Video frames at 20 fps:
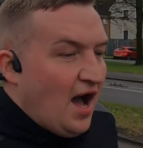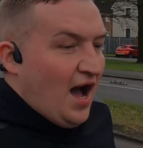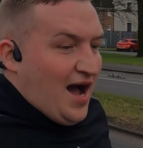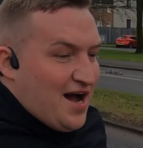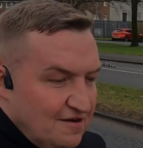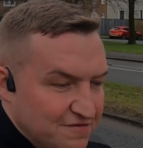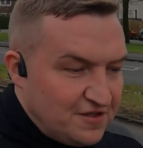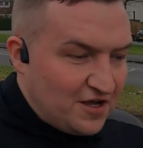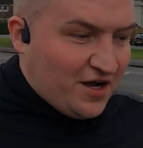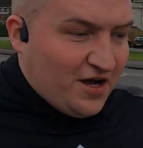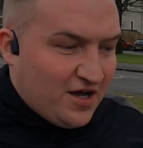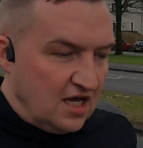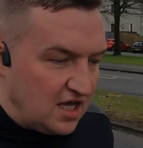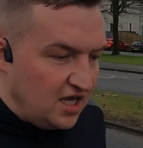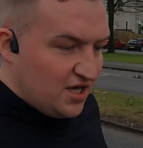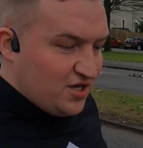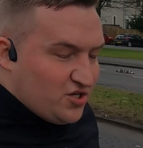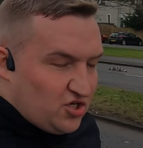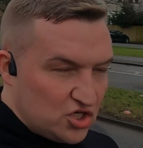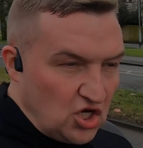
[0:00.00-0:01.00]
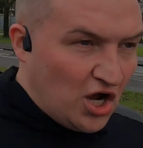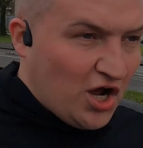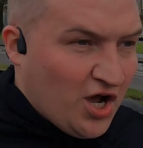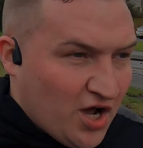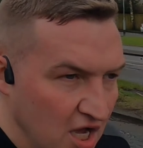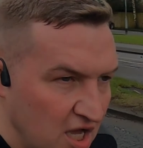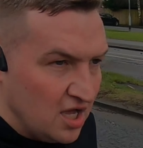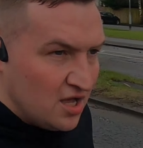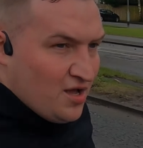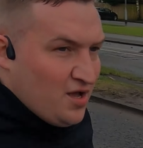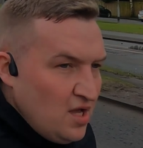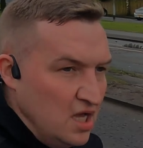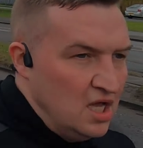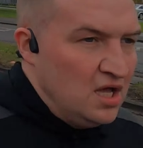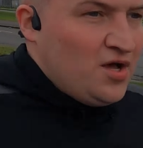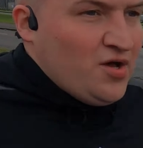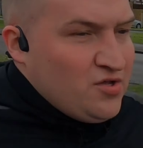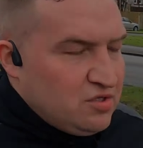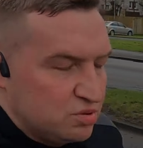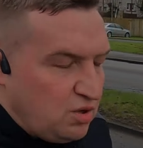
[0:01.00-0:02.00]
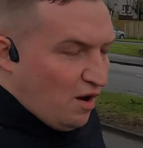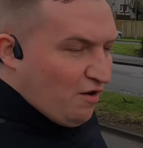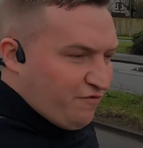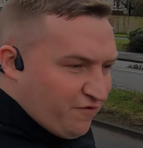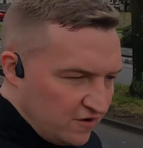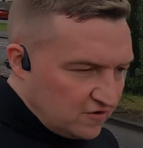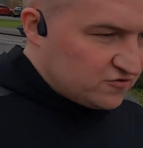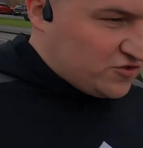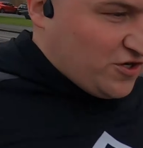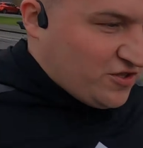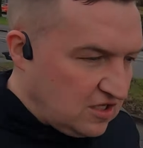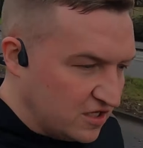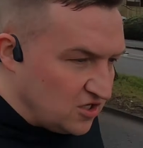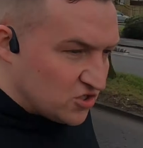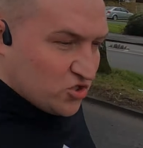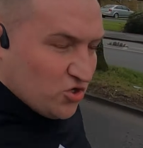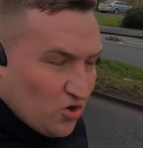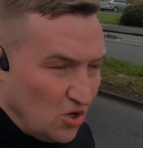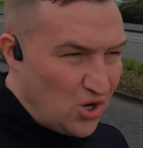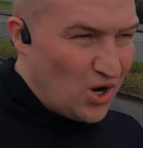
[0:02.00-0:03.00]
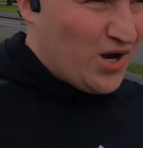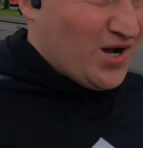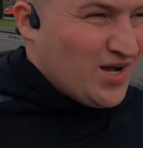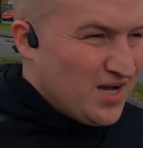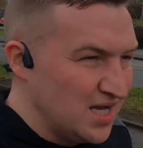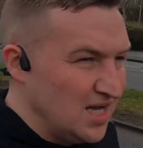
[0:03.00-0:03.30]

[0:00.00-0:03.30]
after each 1200 so